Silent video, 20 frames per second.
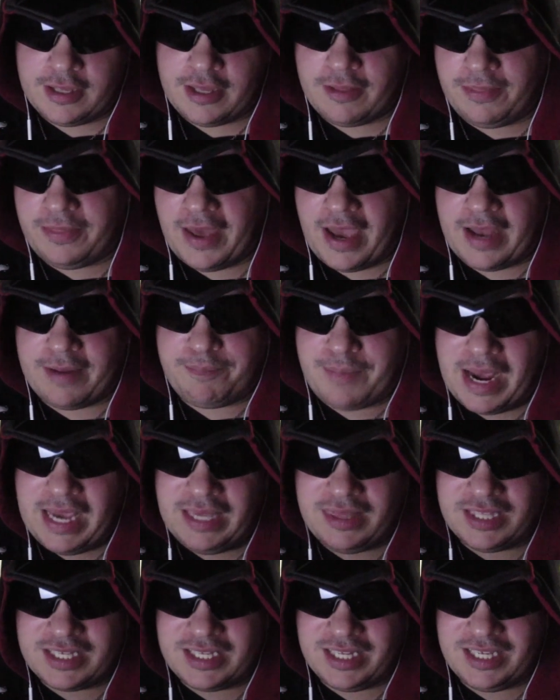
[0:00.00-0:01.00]
that
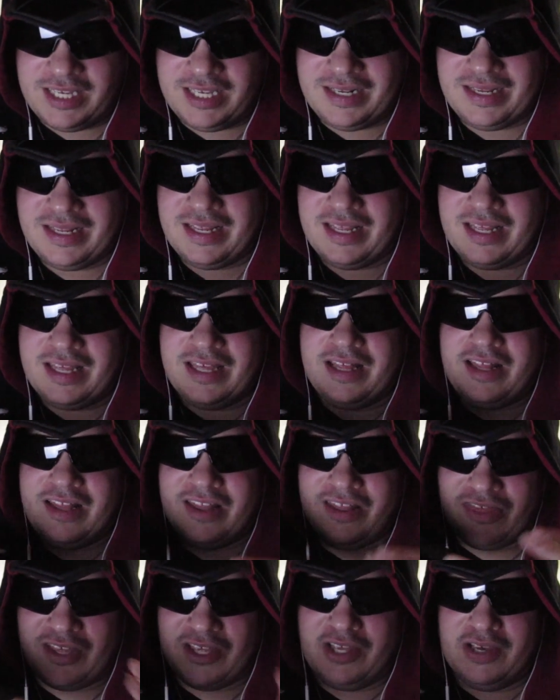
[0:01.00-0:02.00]
basically
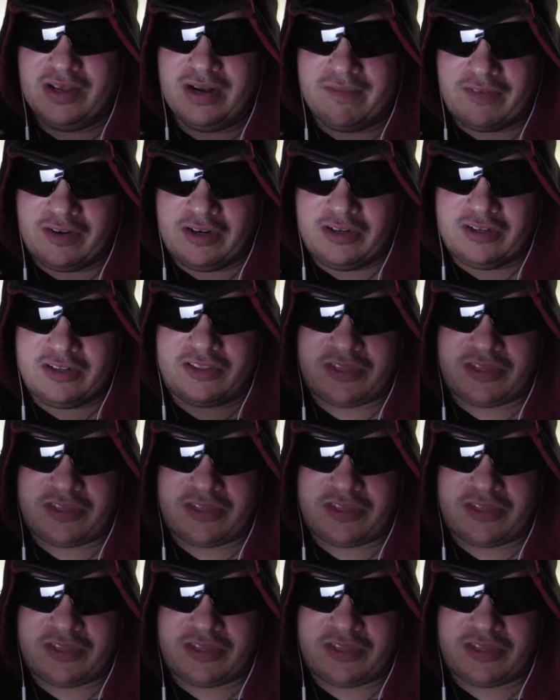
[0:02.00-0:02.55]
the universe,